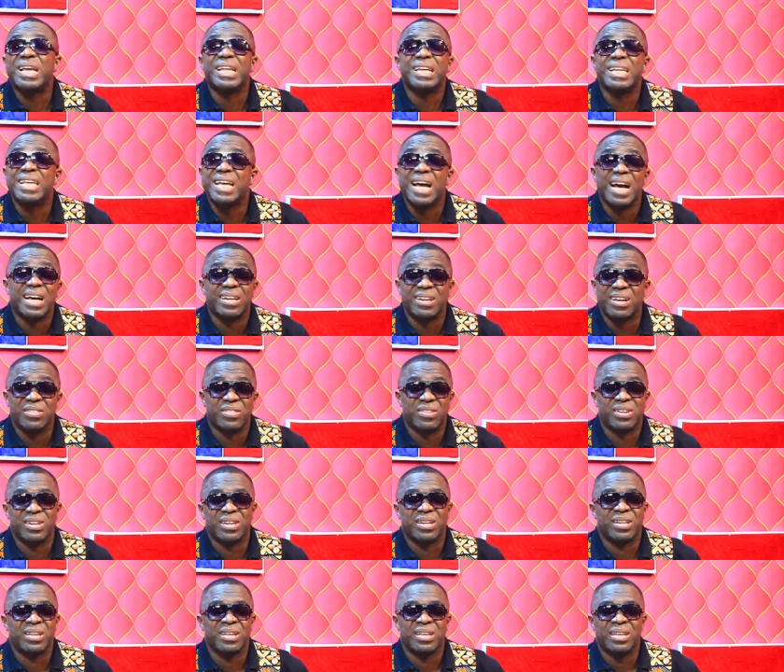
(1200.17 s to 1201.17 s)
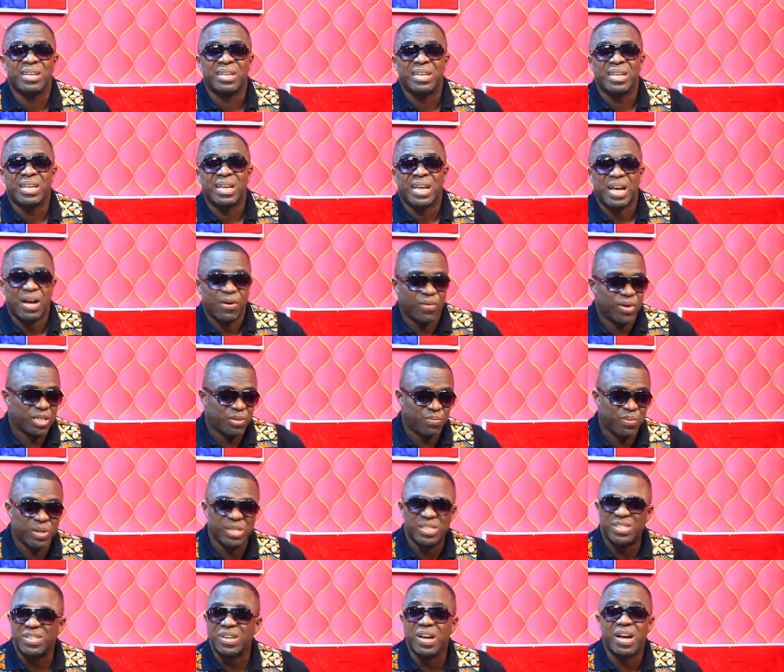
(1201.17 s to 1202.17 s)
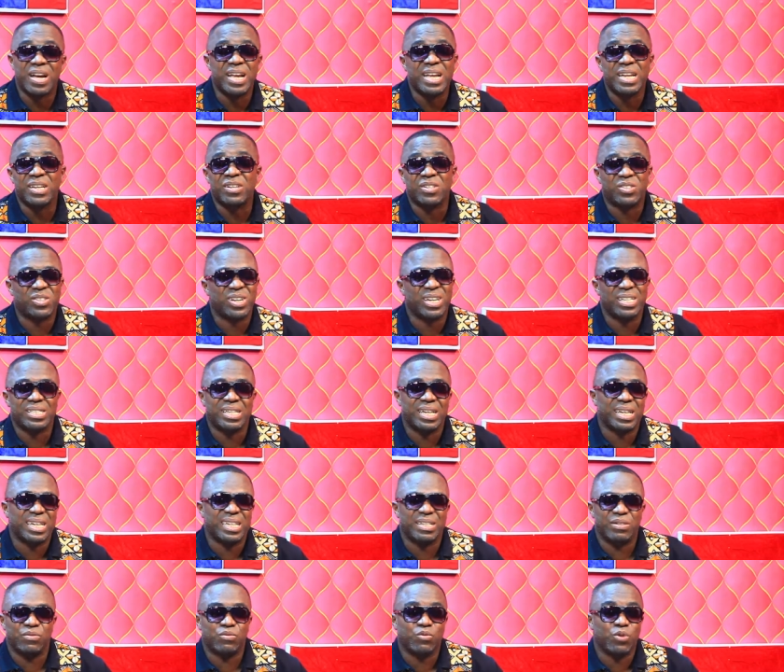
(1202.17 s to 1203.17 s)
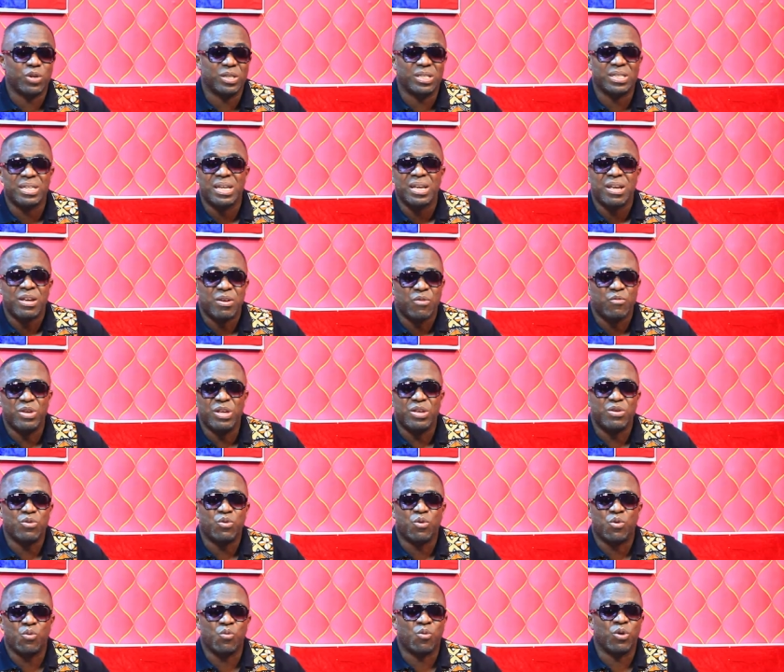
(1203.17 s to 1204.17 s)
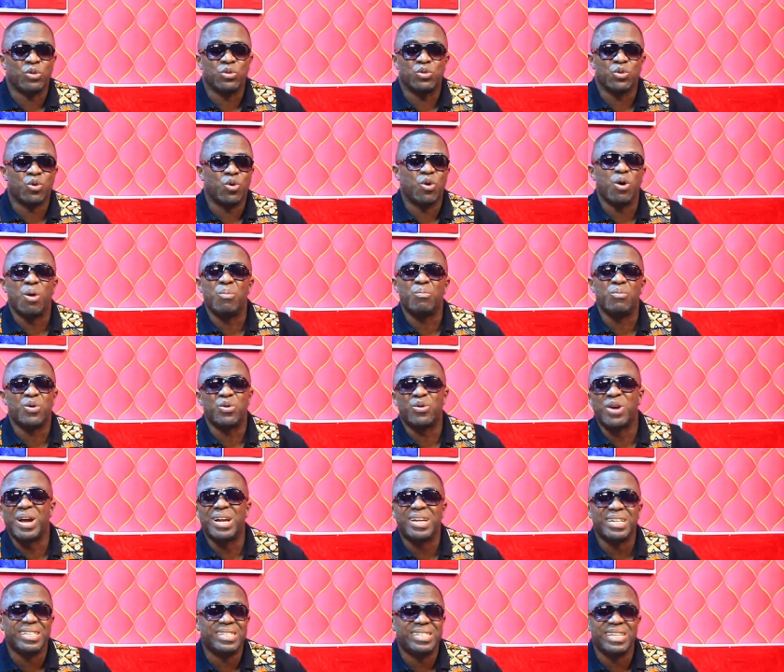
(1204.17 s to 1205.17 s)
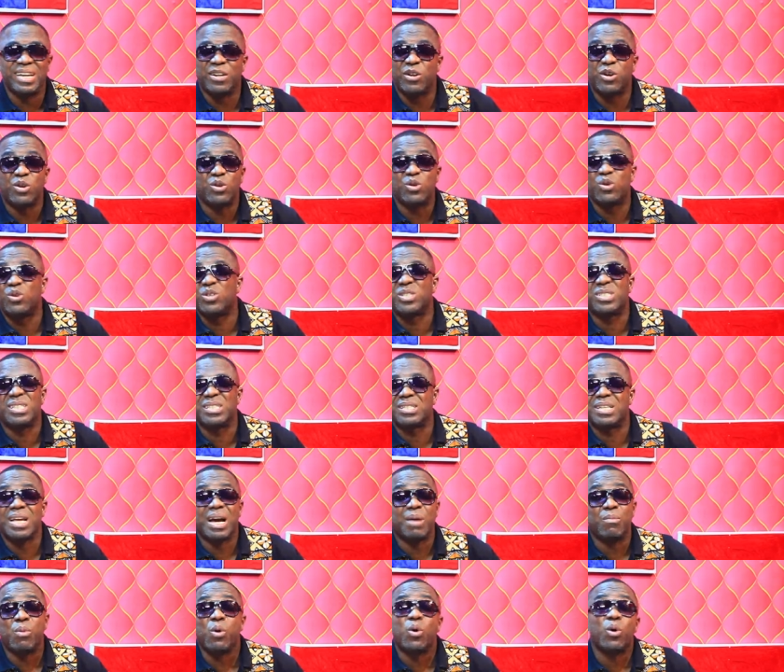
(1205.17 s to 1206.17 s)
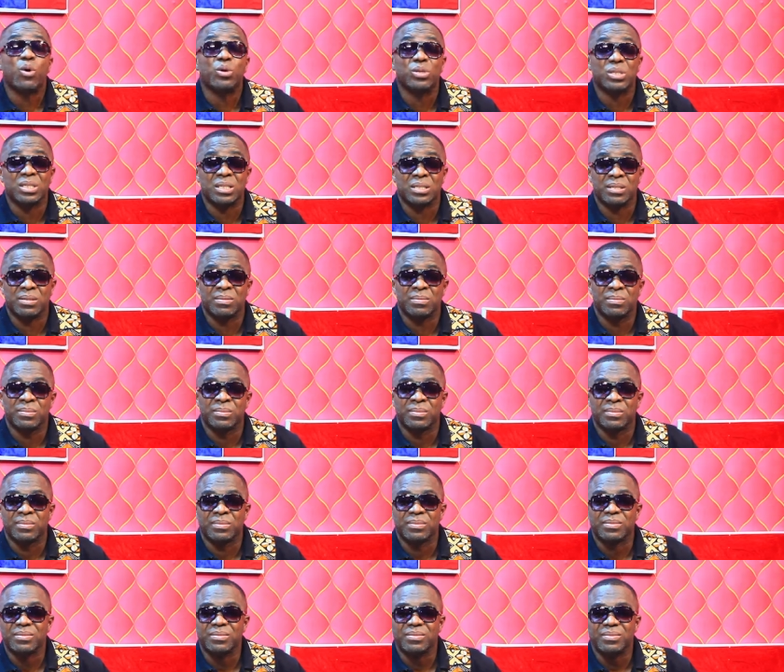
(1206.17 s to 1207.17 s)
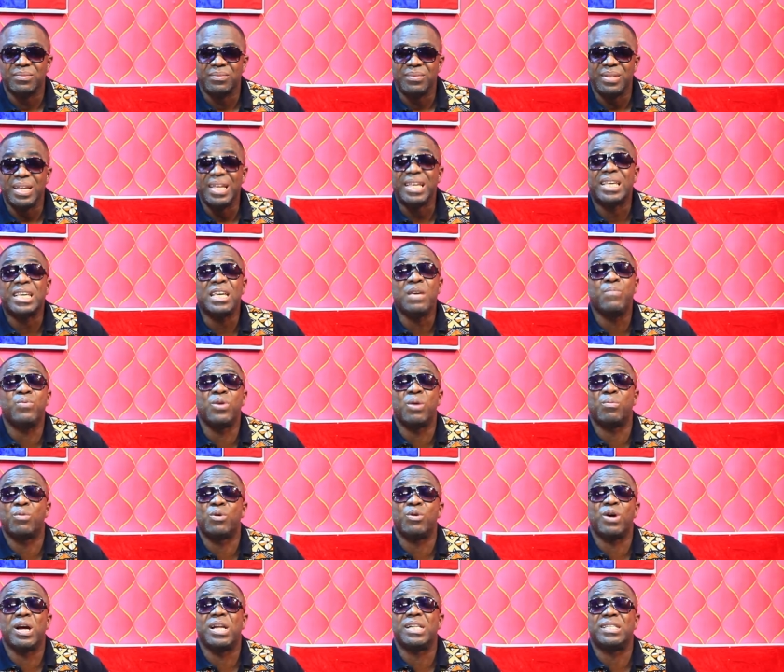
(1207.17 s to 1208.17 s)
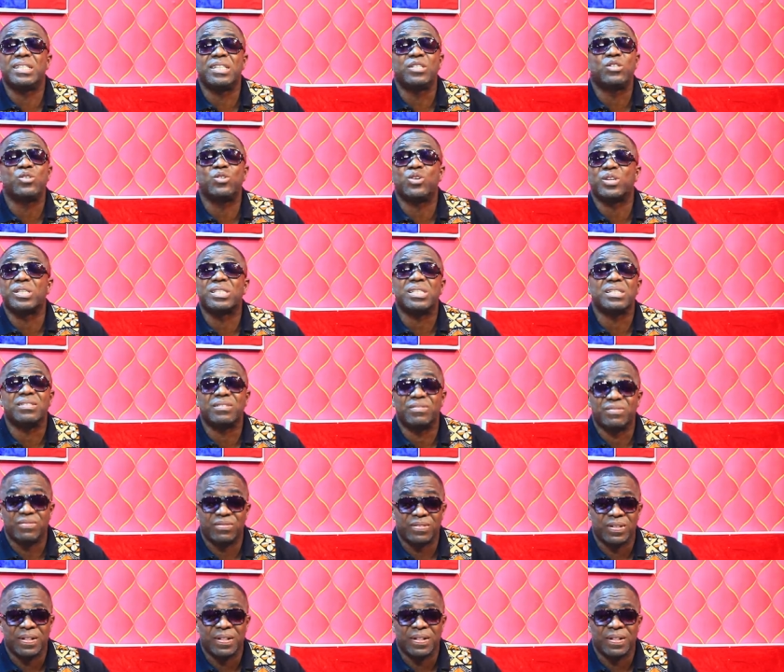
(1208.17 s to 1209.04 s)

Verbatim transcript: any other thing. Our special interest and what we want to call morality and all those things, they are bogus. Keep your morality to yourself.